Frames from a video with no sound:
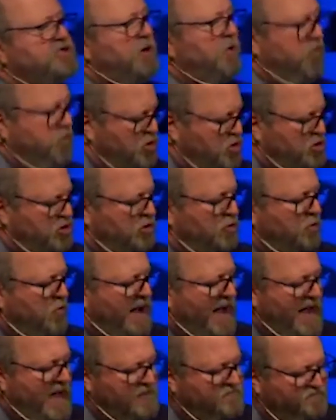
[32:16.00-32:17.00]
a
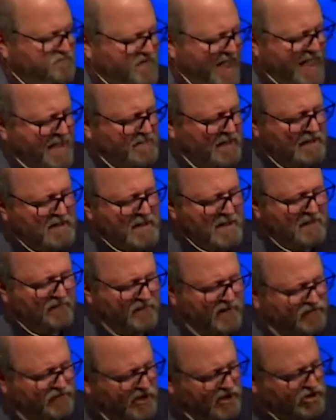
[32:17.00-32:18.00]
worldwide famine,
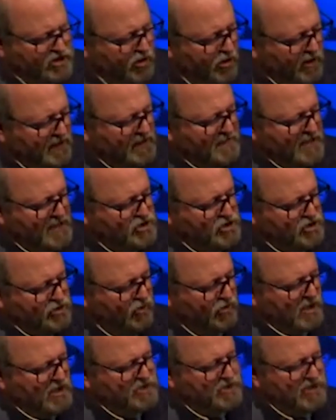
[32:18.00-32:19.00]
that there's going to be
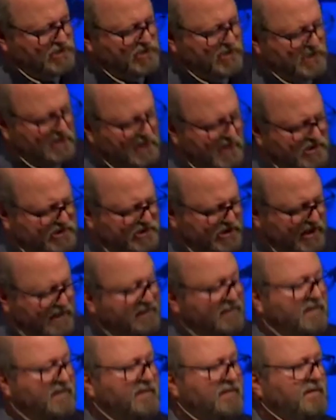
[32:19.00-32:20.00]
shortages. Listen,
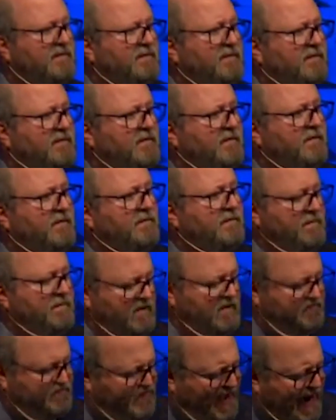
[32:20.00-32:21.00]

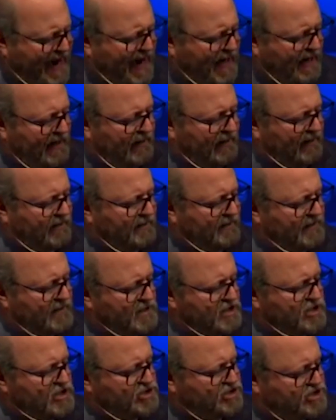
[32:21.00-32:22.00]
fire.
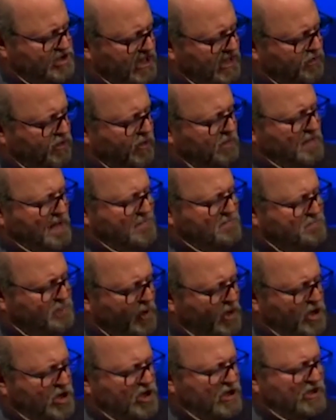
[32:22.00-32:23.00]
She will be
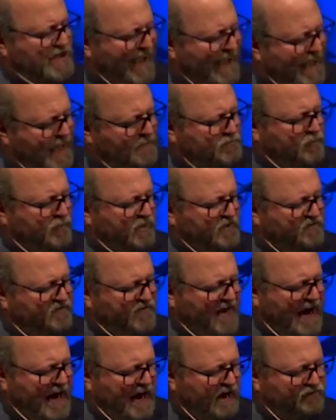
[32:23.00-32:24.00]
burned up with
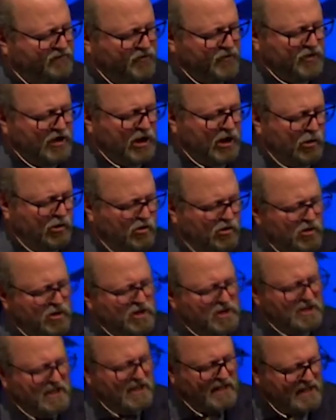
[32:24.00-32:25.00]
fire, for the
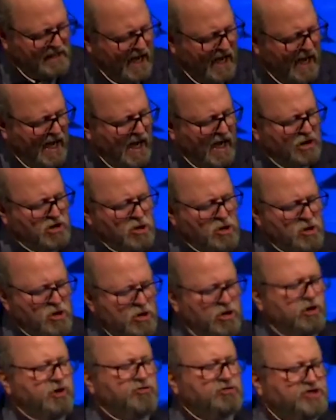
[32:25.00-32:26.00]
Lord God
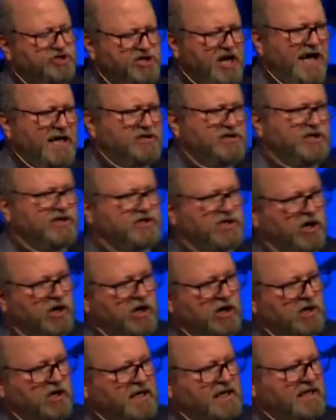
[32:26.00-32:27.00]
who judges her,
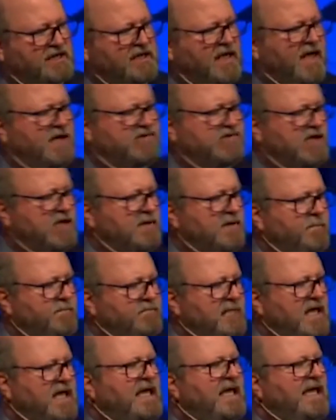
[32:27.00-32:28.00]
look at this,
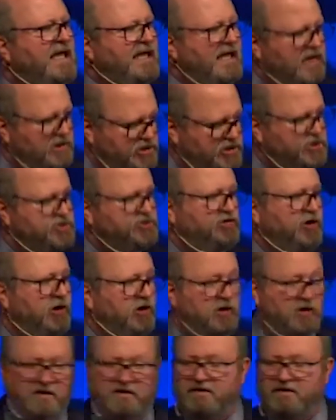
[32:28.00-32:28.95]
is strong.